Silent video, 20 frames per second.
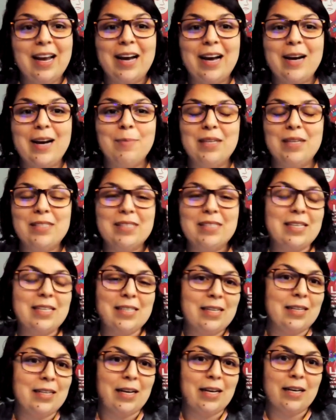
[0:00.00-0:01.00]
This
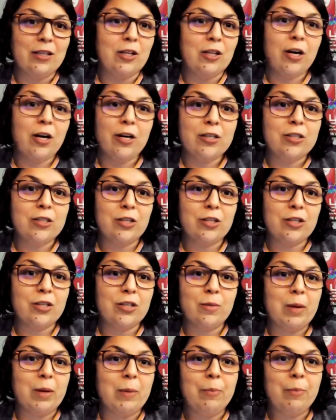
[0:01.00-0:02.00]
isn't a
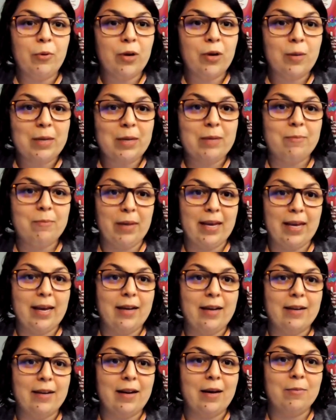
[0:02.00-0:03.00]
long-term employment
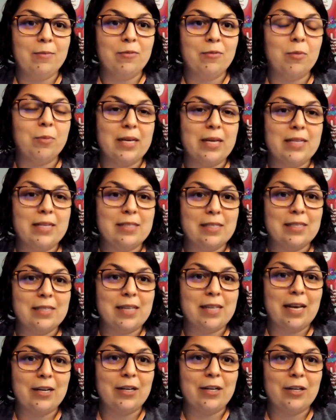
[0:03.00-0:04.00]
plan for places
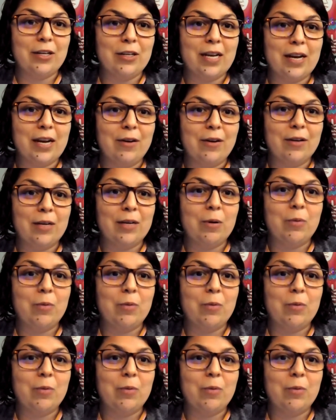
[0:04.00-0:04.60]
like Kern County.